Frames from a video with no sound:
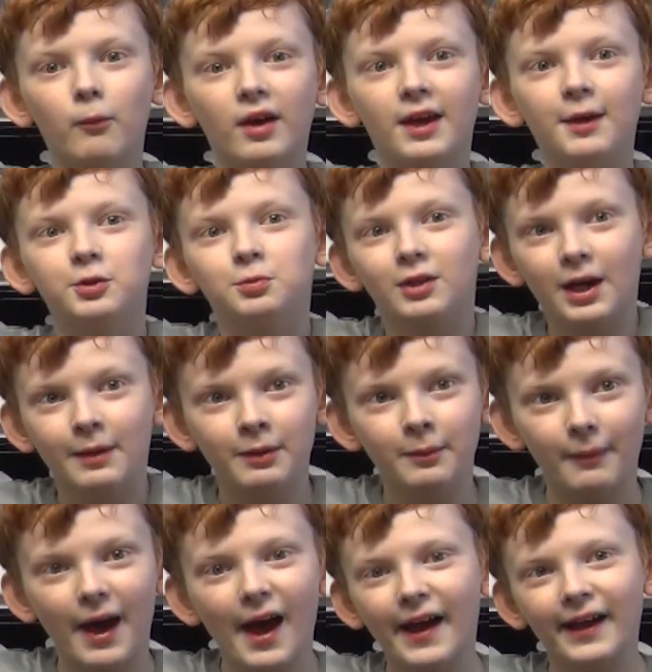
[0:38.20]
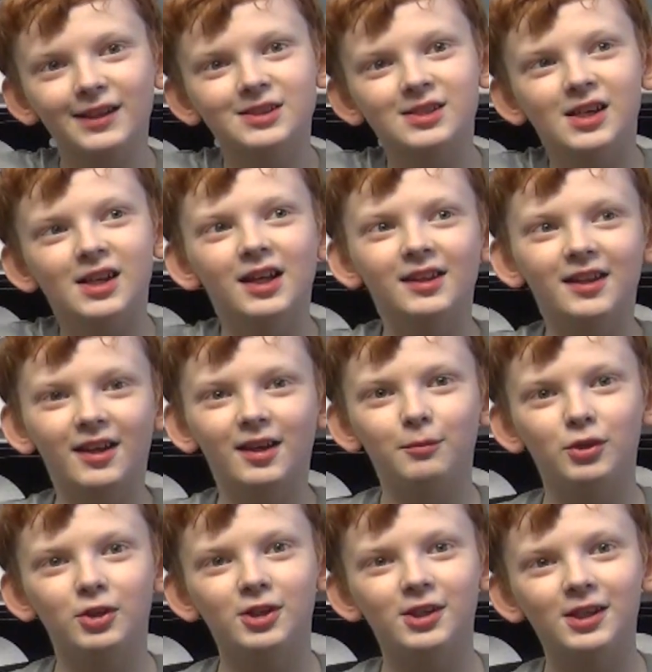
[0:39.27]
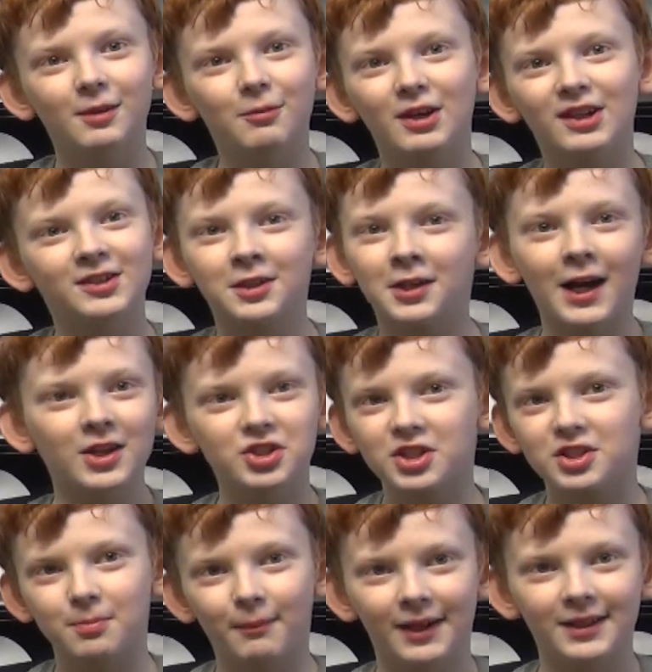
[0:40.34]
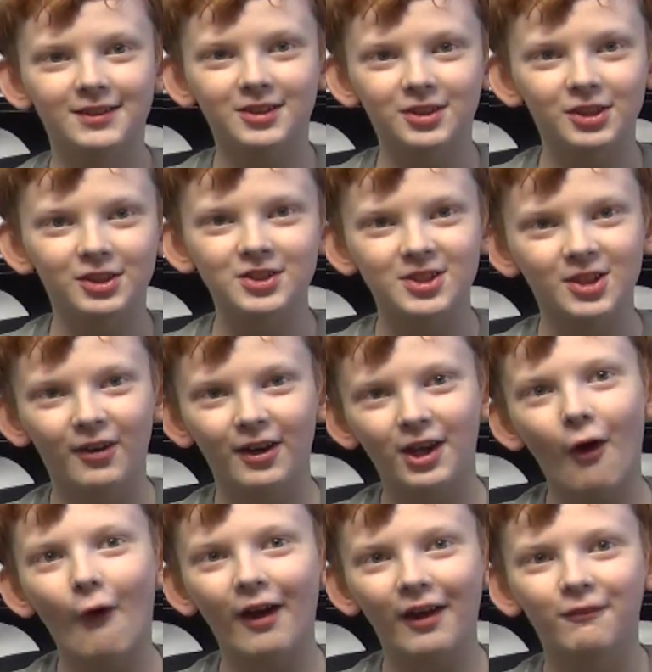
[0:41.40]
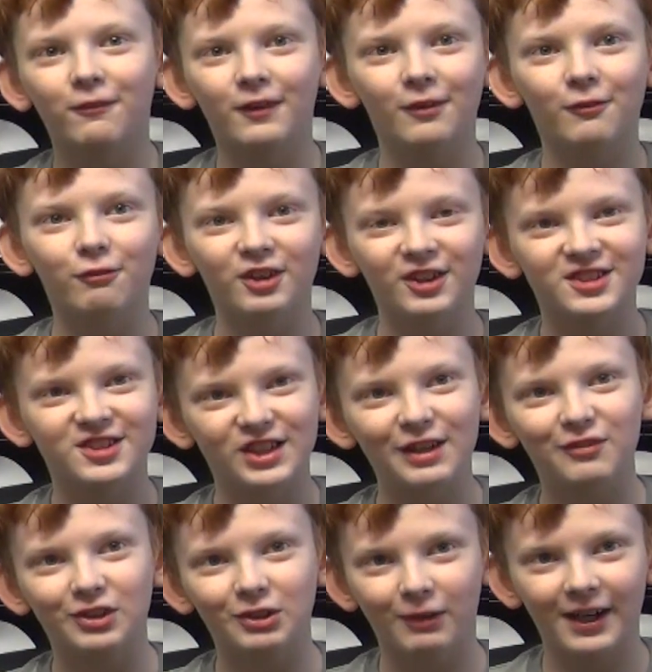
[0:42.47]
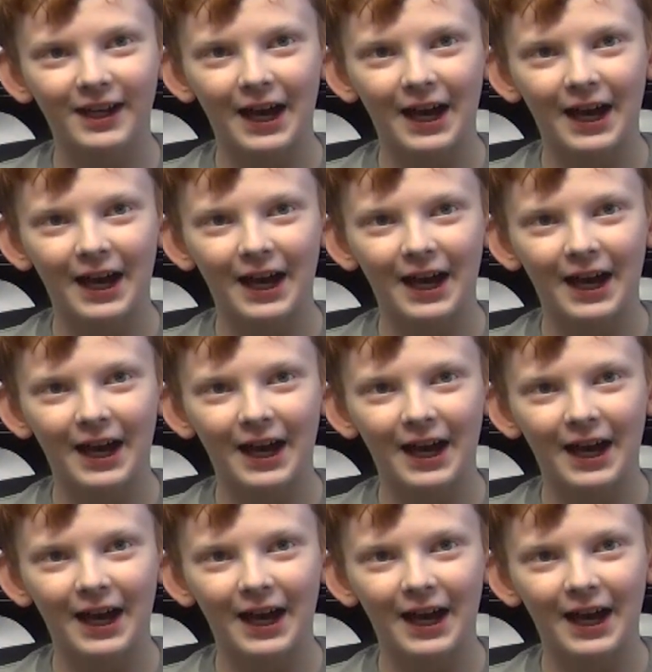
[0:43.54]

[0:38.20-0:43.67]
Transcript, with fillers: What keeps me coming back is the community because they're not judgmental, so I know I can feel safe to work